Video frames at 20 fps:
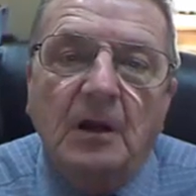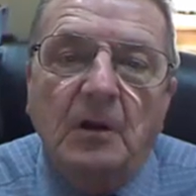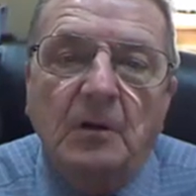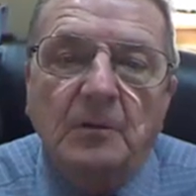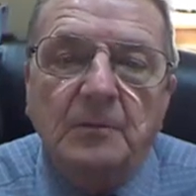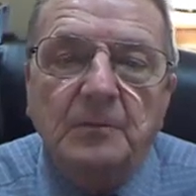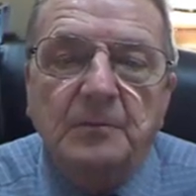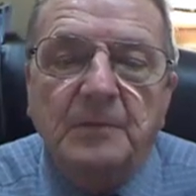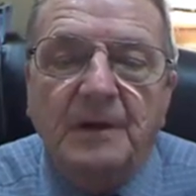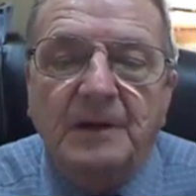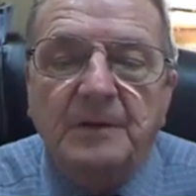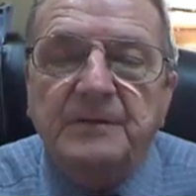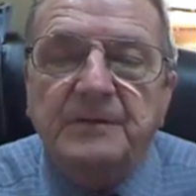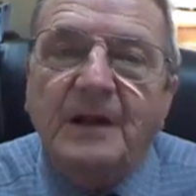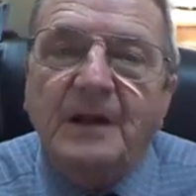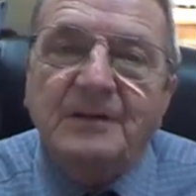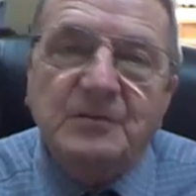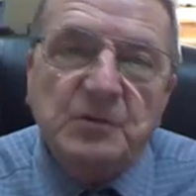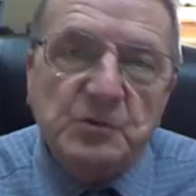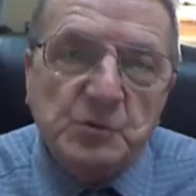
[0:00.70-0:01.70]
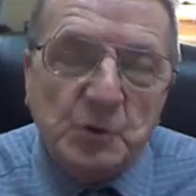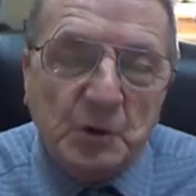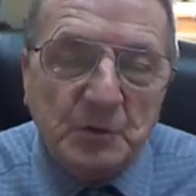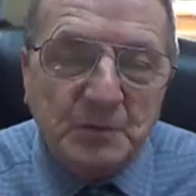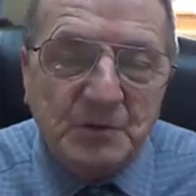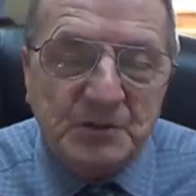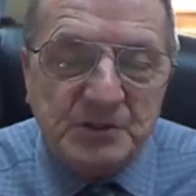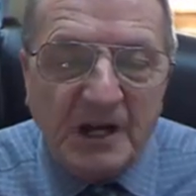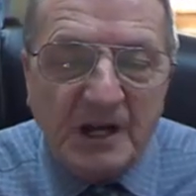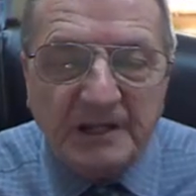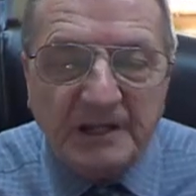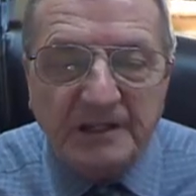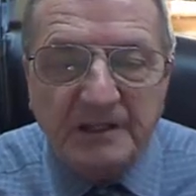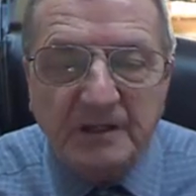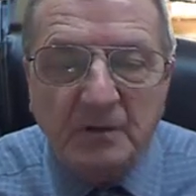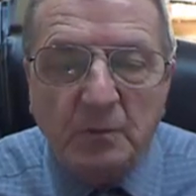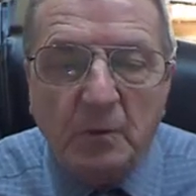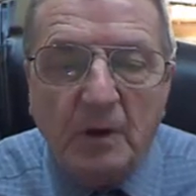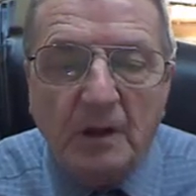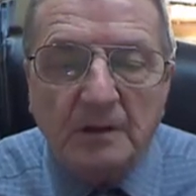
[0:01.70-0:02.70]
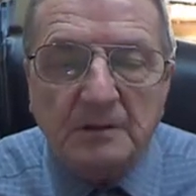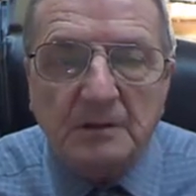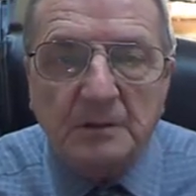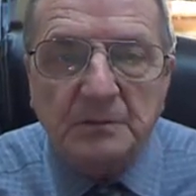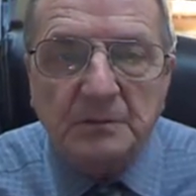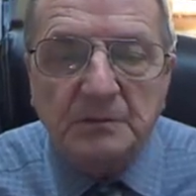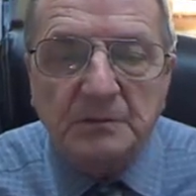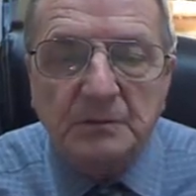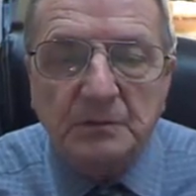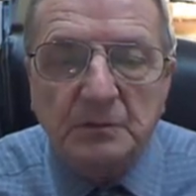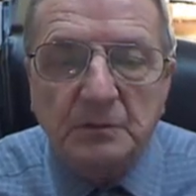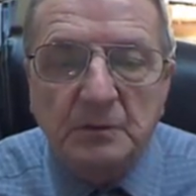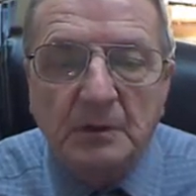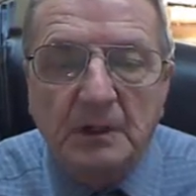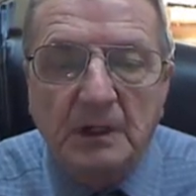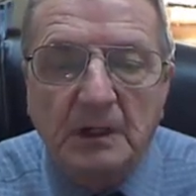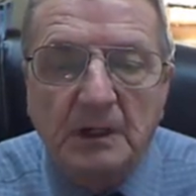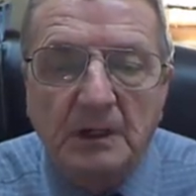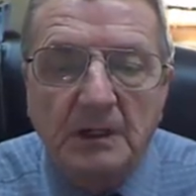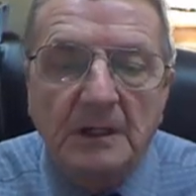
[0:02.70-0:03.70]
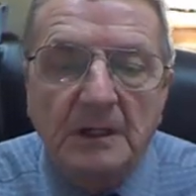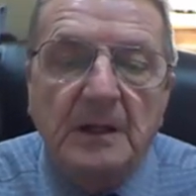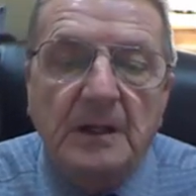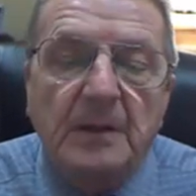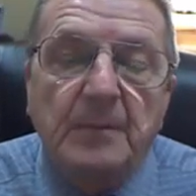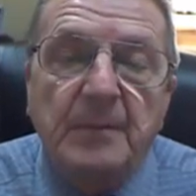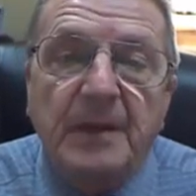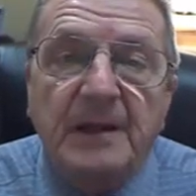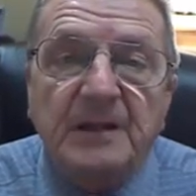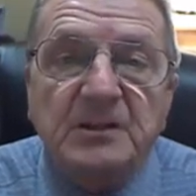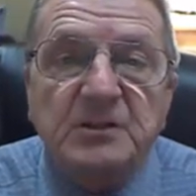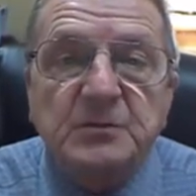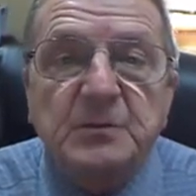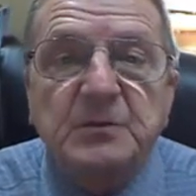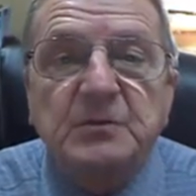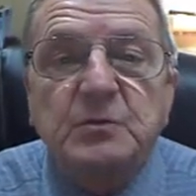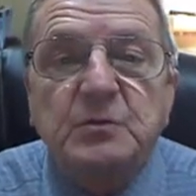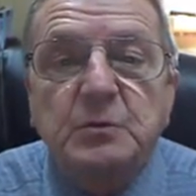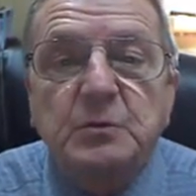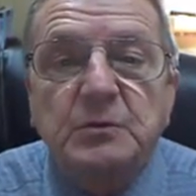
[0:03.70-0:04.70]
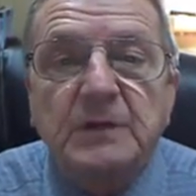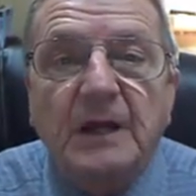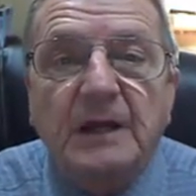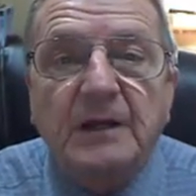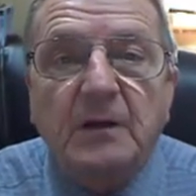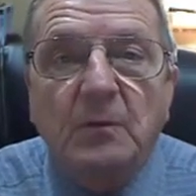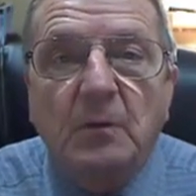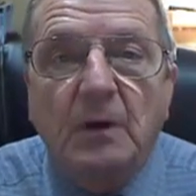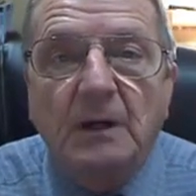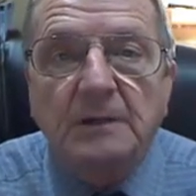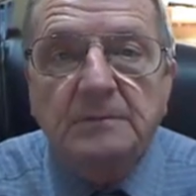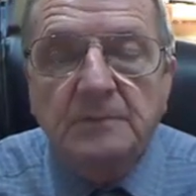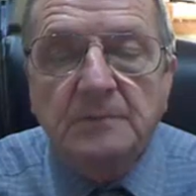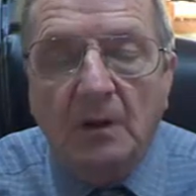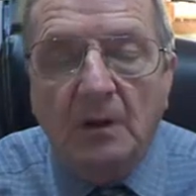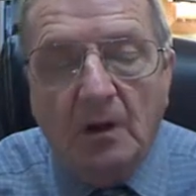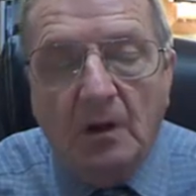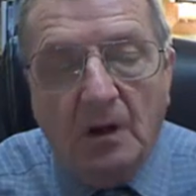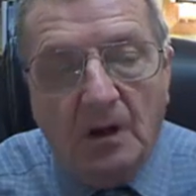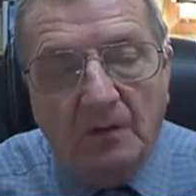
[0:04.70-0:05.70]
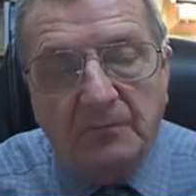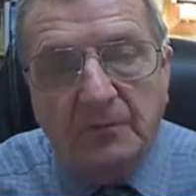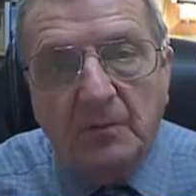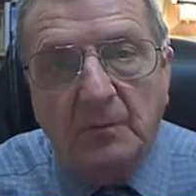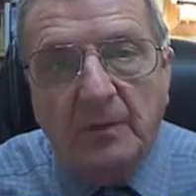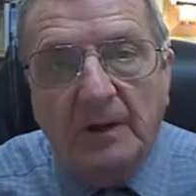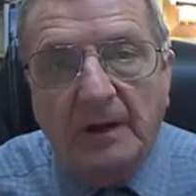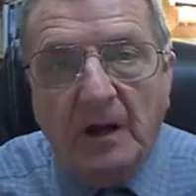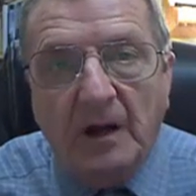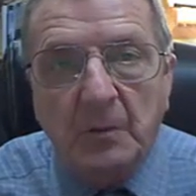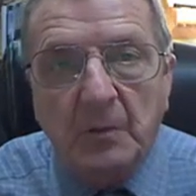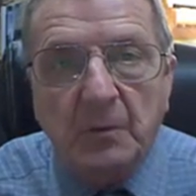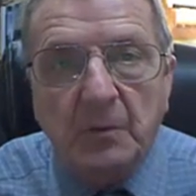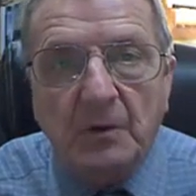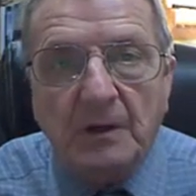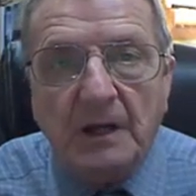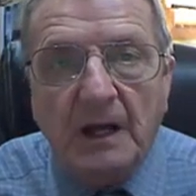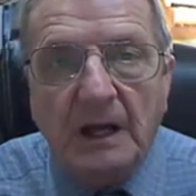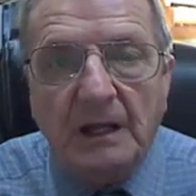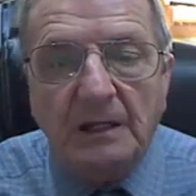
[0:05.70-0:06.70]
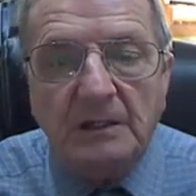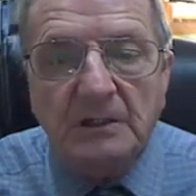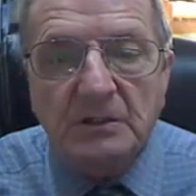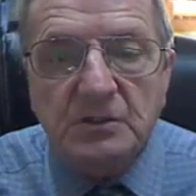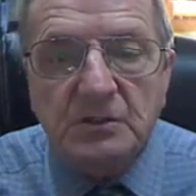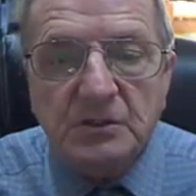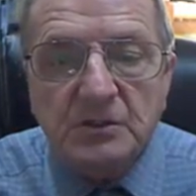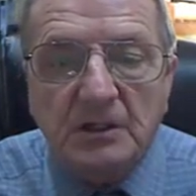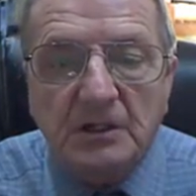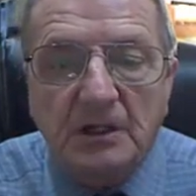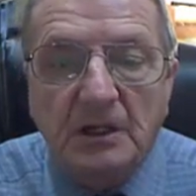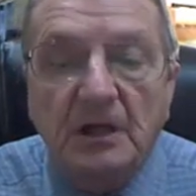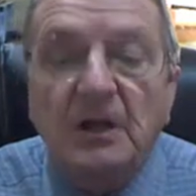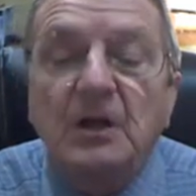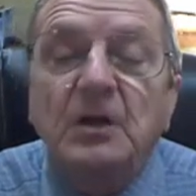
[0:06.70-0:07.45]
Hello, my name is Dr. George Mochocki, and welcome to Management 291, offered by Harper College,